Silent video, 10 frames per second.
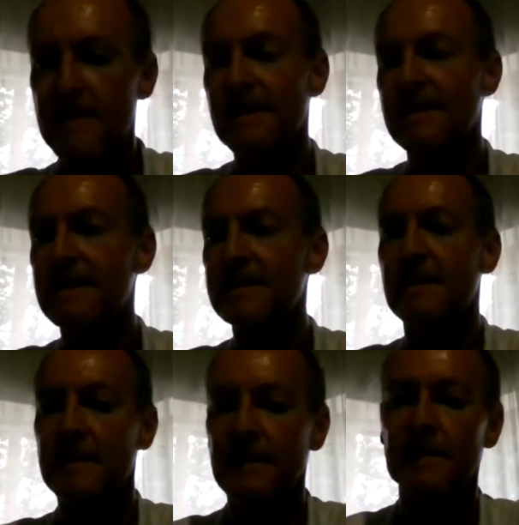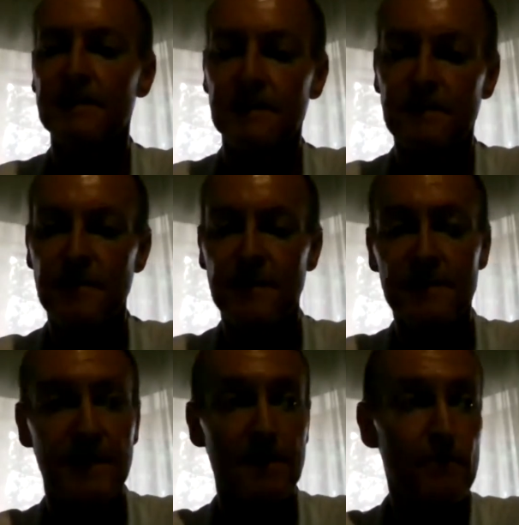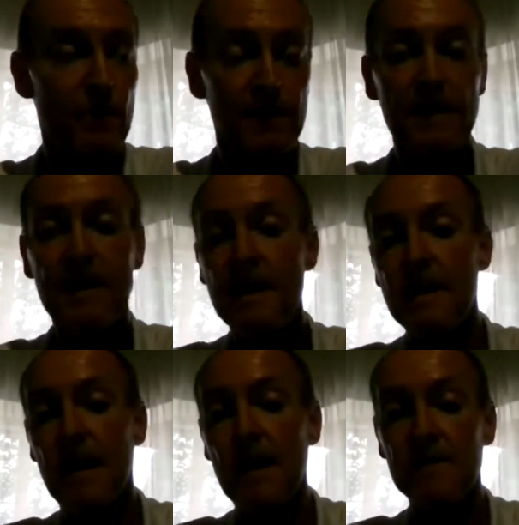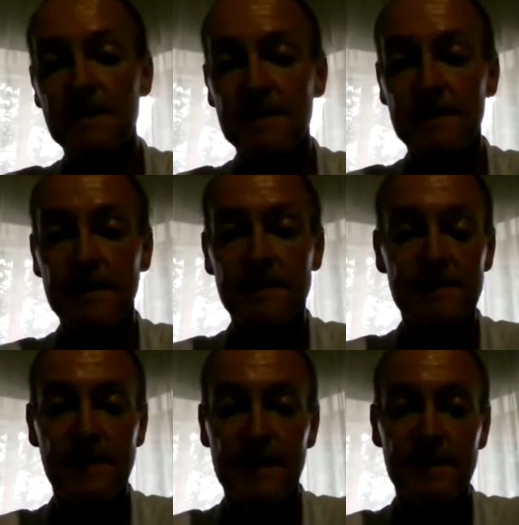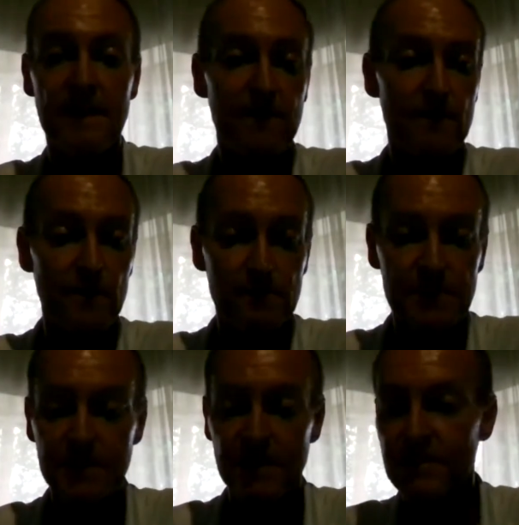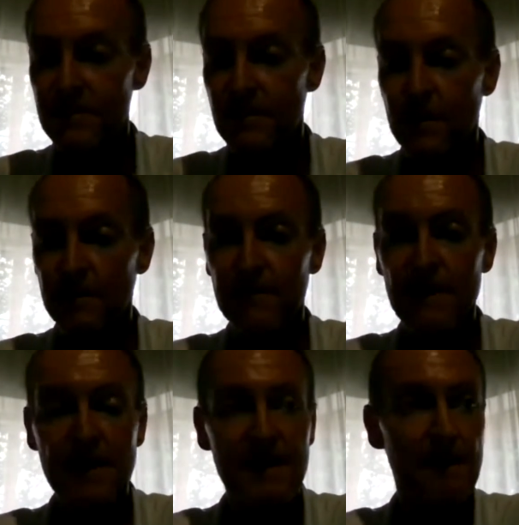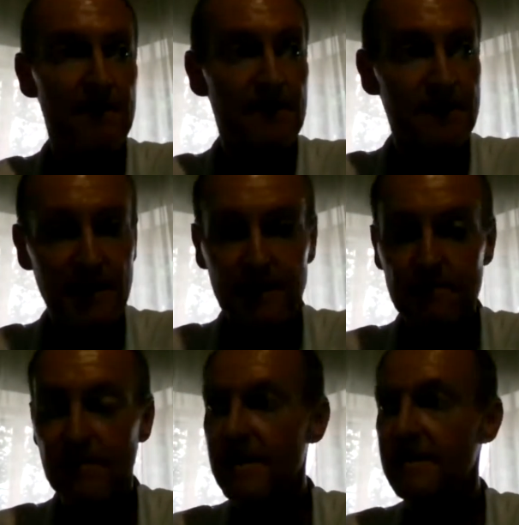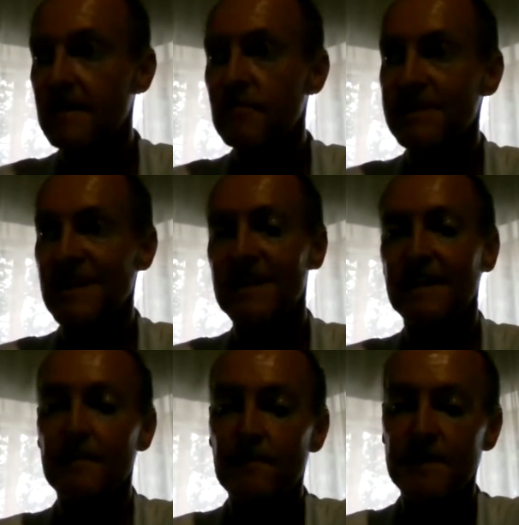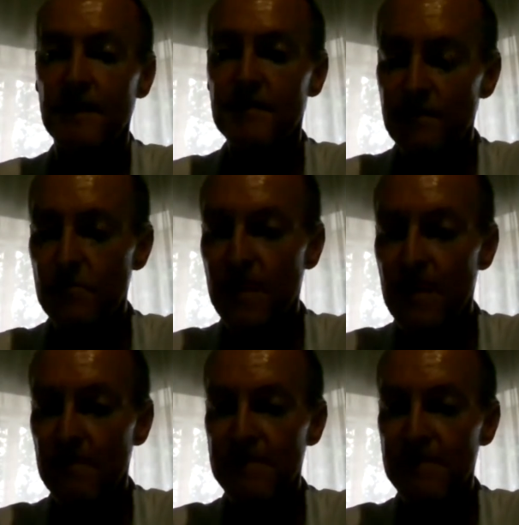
there's nothing else in effect at that point. I was then in the unenviable position of having to take the money that was allocated for debt review payments and